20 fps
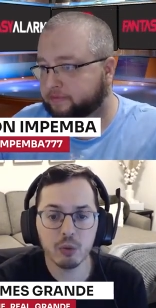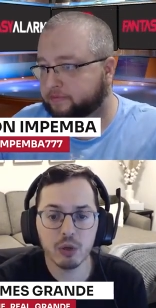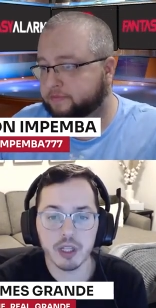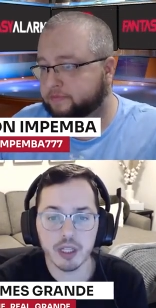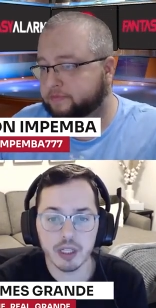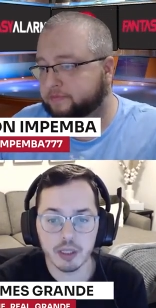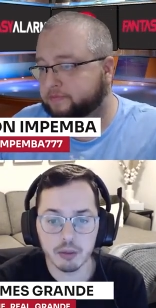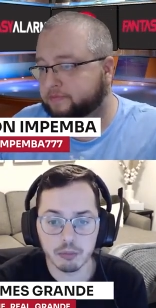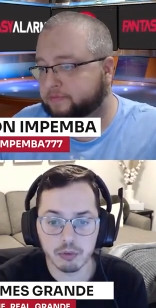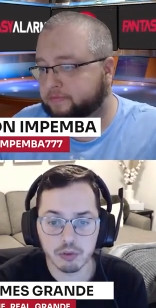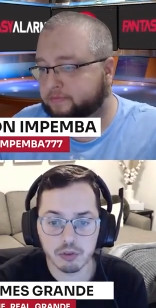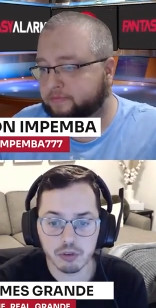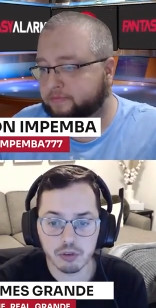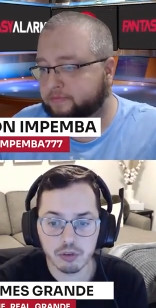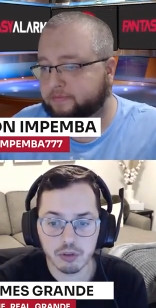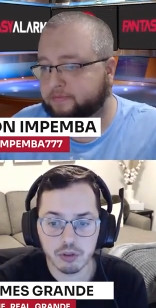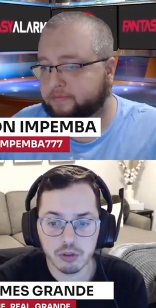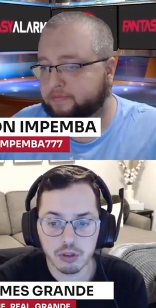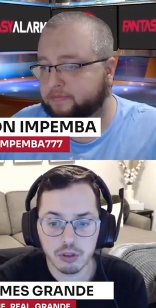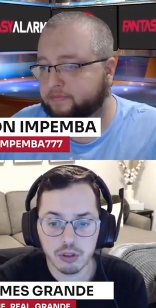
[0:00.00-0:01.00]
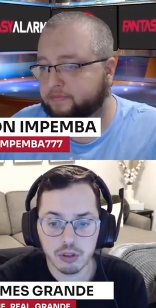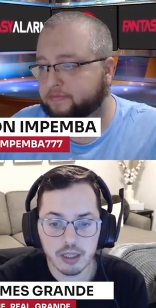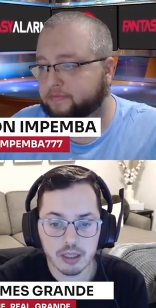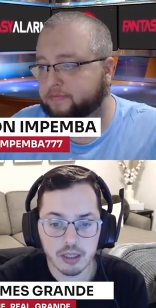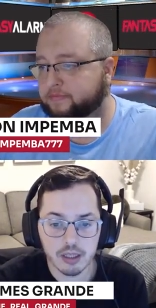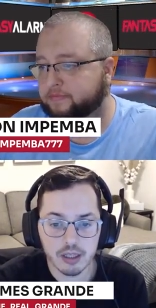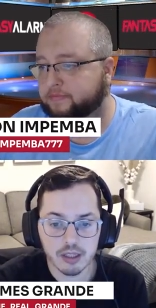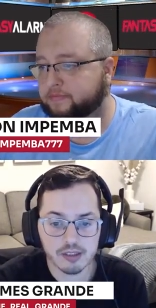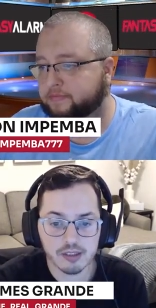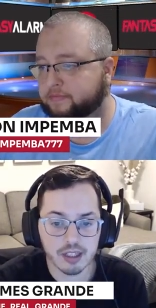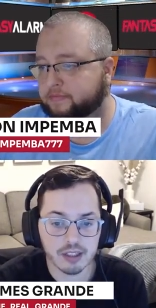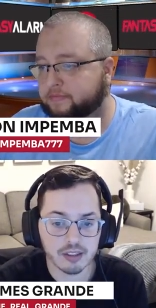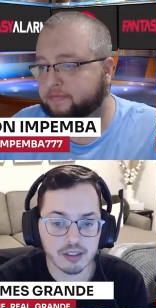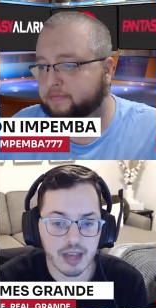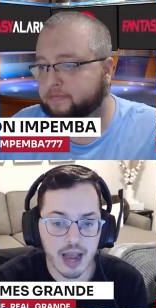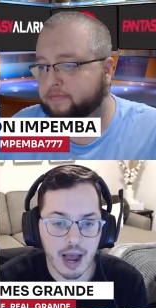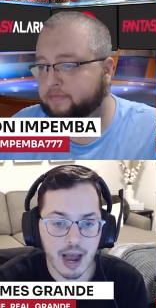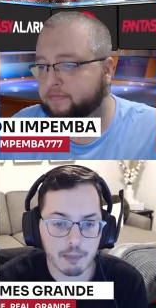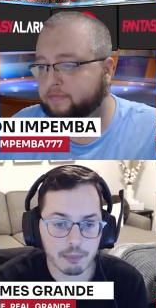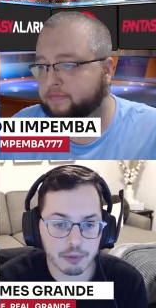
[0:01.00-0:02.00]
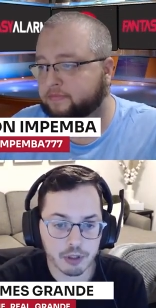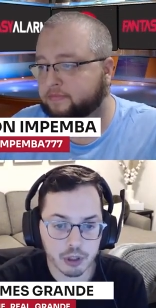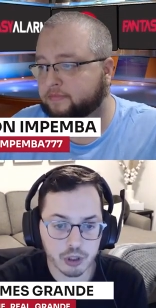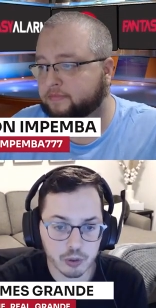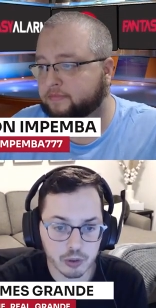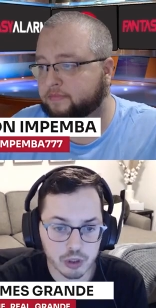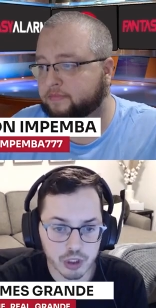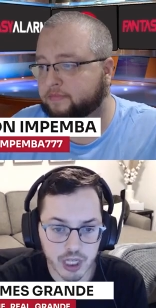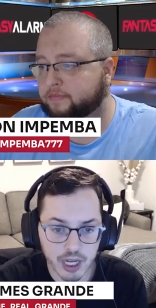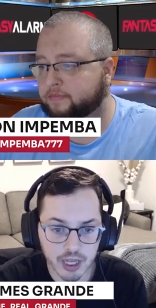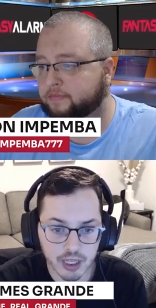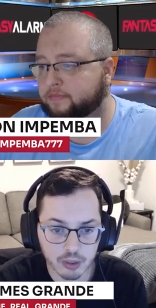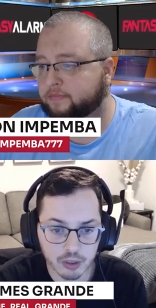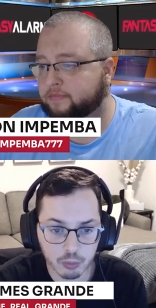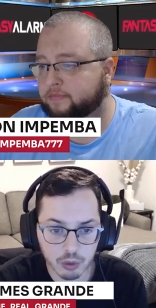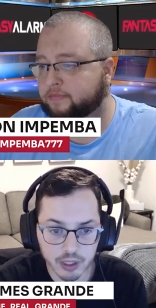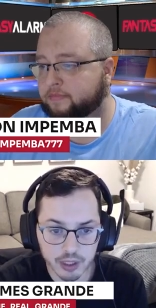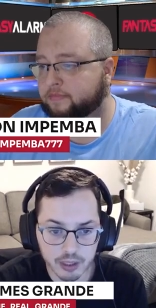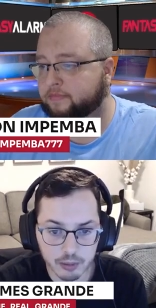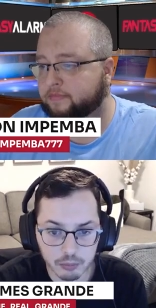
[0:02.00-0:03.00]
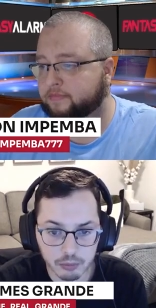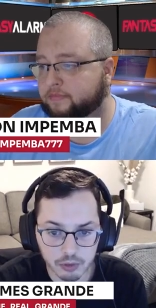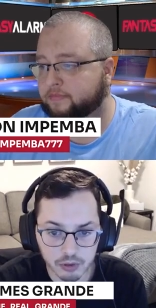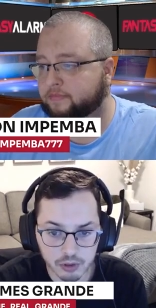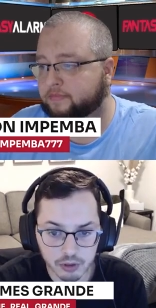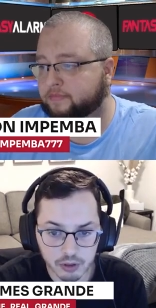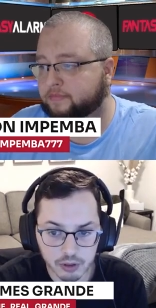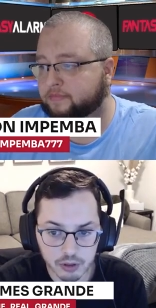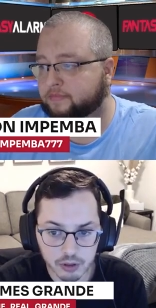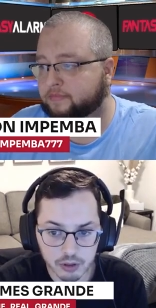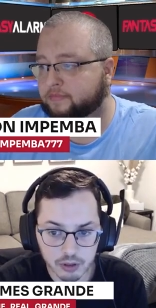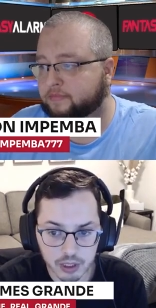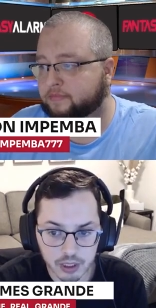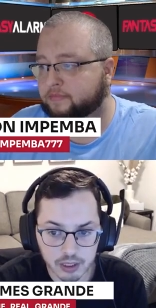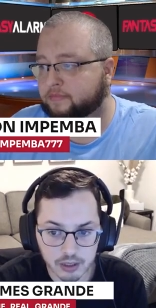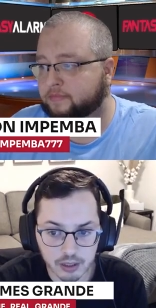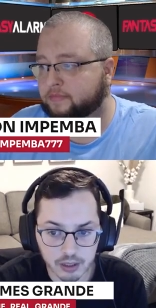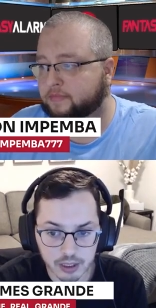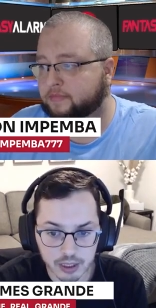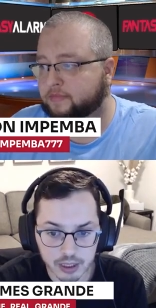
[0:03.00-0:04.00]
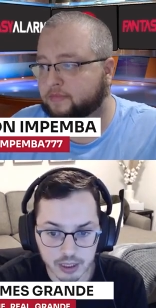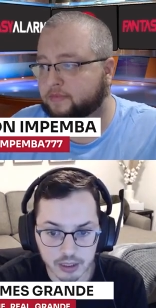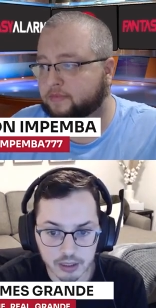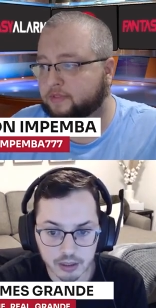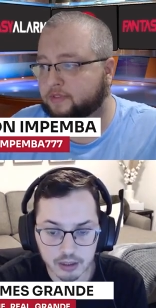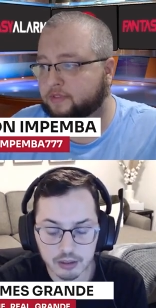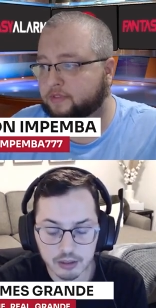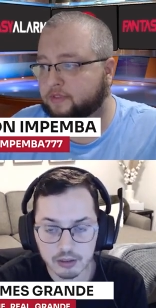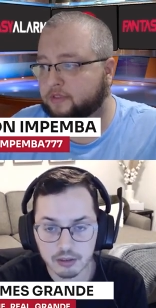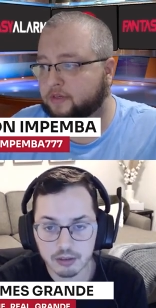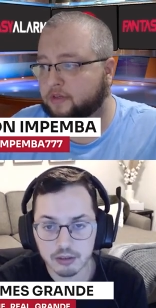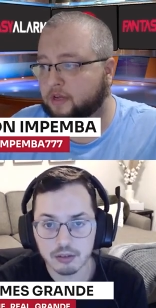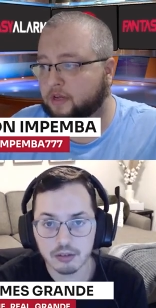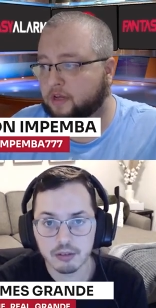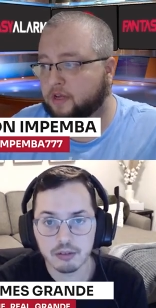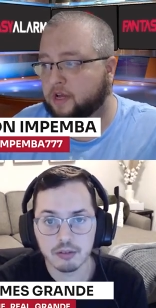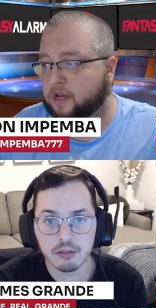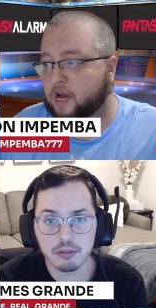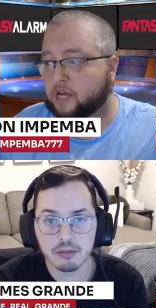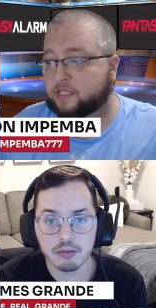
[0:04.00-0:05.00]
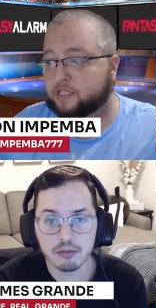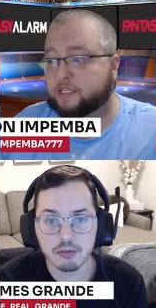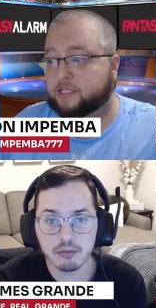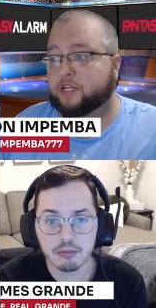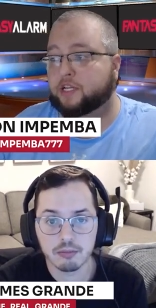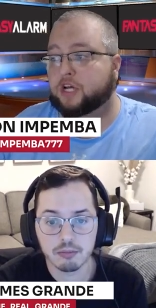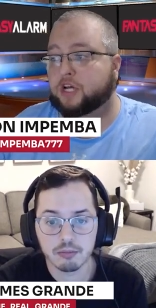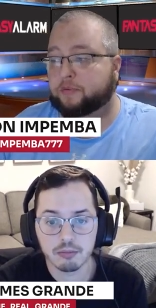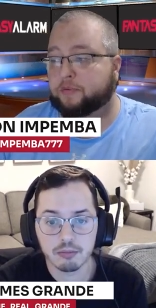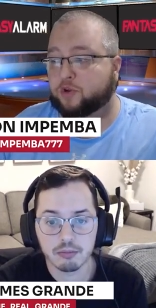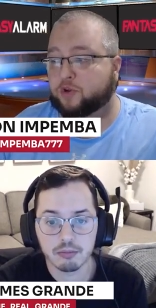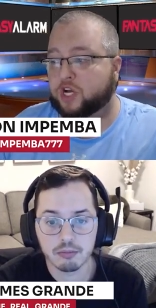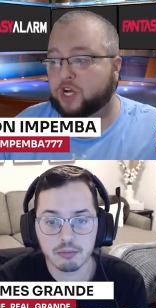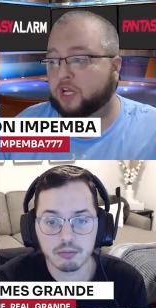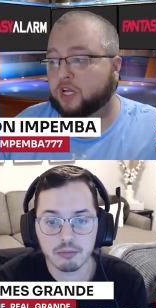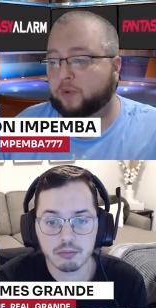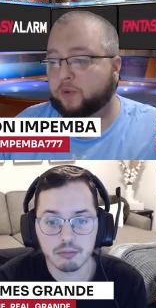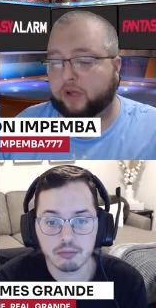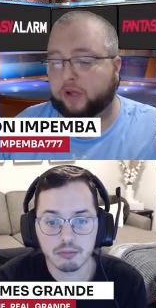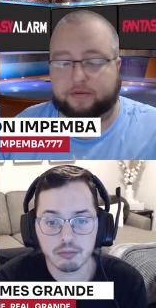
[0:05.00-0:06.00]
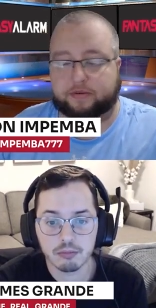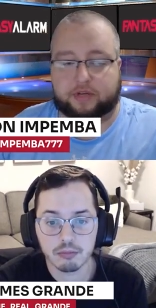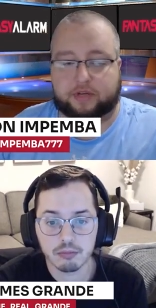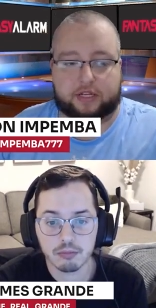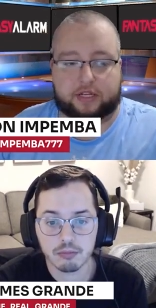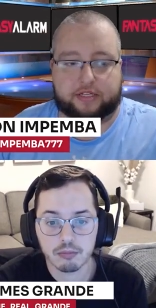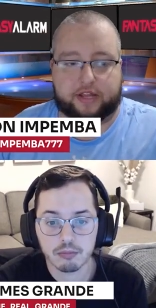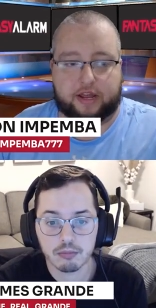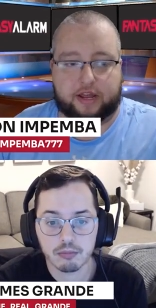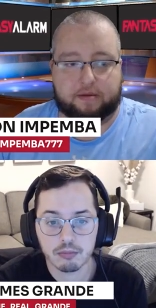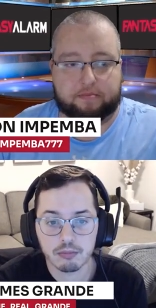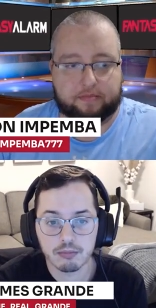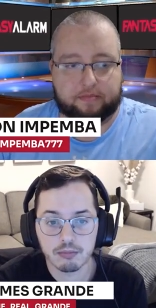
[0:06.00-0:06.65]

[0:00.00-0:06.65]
Speaker 1: williams is a top two jalen williams in the league
Speaker 2: i would say top two jalen williams on his team